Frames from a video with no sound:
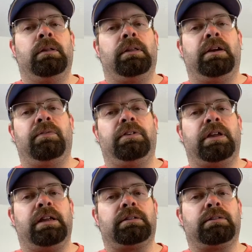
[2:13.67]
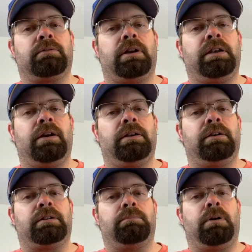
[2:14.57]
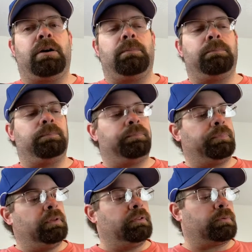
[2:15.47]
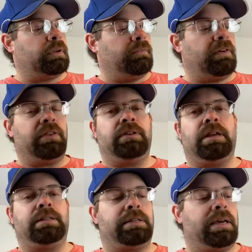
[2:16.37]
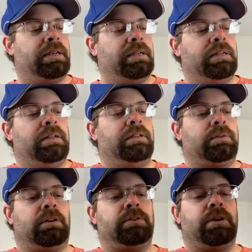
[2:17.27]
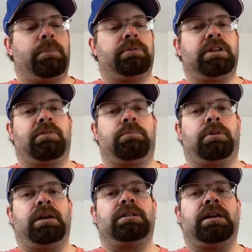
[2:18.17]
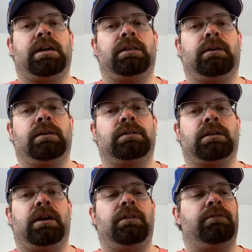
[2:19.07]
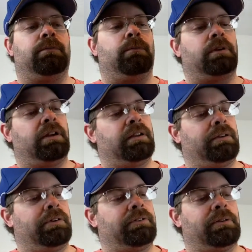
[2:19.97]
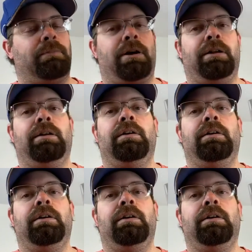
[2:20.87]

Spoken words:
They have the dates right down here at the bottom. That's where you can find the dates at. This one also happens to have a price tag there on the side from when I originally bought it.